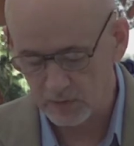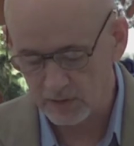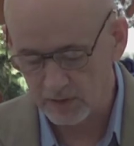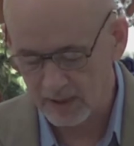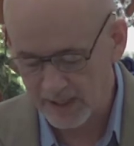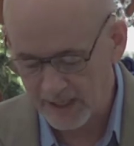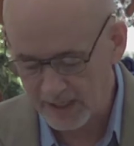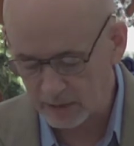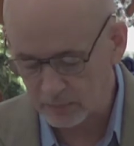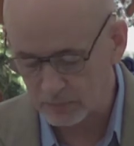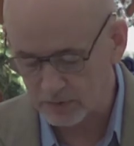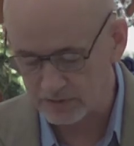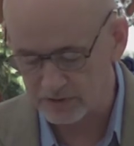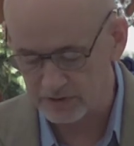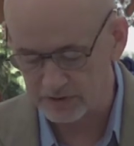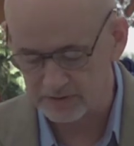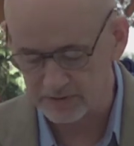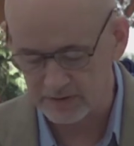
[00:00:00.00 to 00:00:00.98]
were
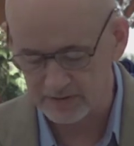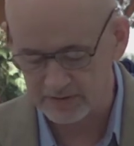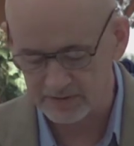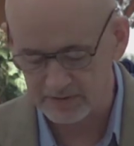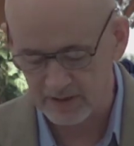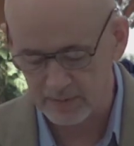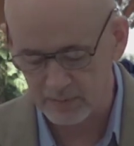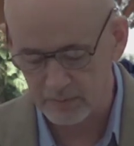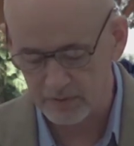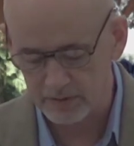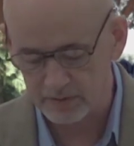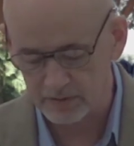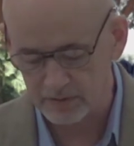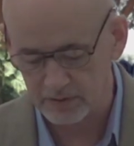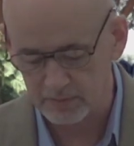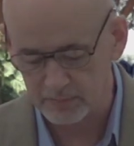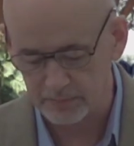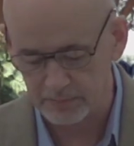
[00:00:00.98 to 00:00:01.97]
languages that someone
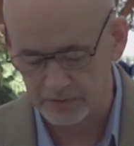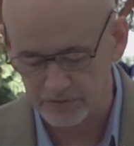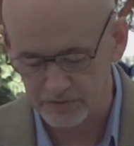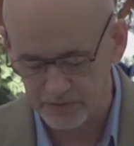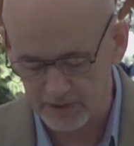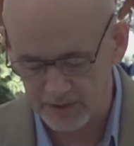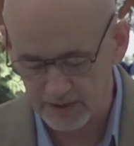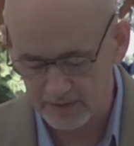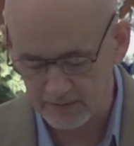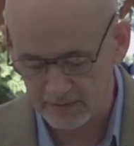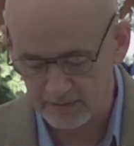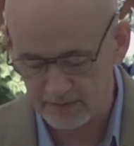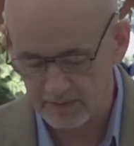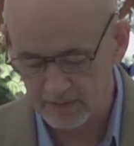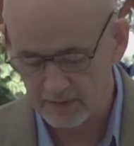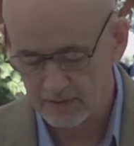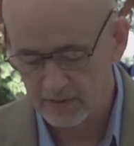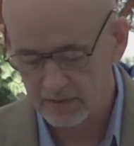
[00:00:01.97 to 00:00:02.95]
could present,
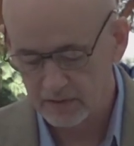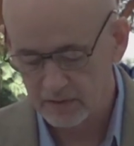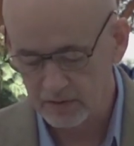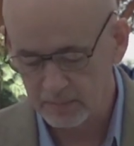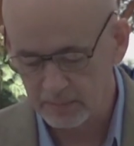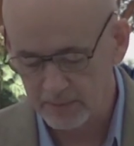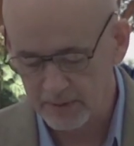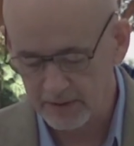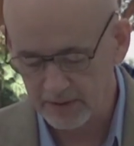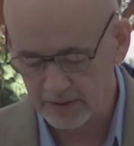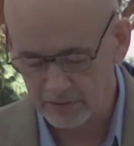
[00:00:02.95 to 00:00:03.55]
could be